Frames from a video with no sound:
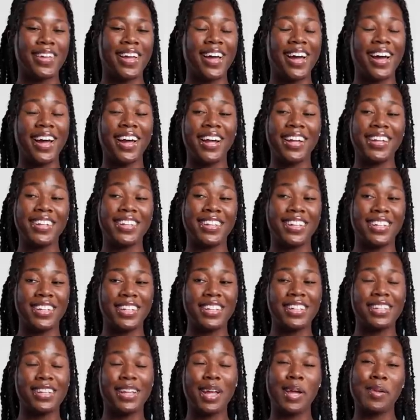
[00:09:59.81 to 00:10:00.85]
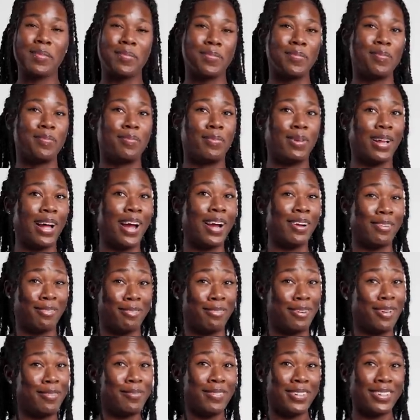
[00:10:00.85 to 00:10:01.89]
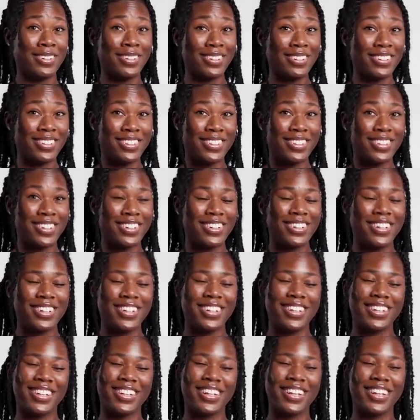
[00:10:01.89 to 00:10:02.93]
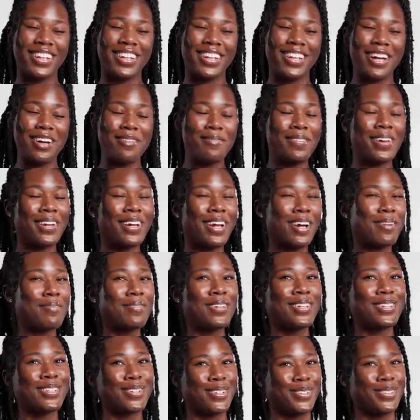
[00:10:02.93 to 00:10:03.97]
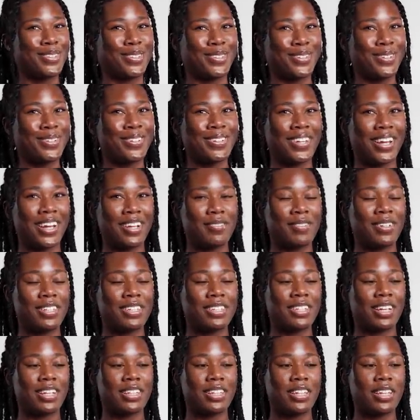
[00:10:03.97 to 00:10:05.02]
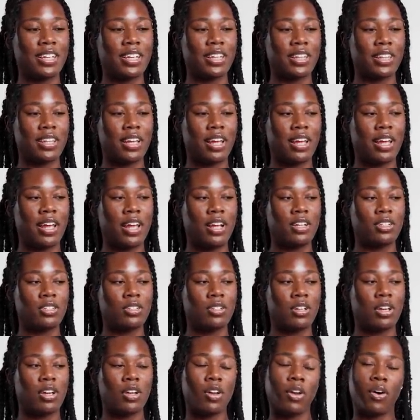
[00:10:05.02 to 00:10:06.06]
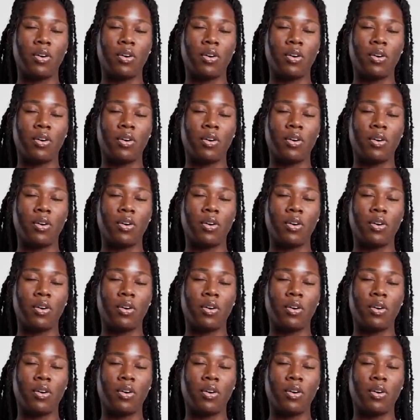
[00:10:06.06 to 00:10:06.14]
I think that Black women, that may not be so true, like, because I think that as you get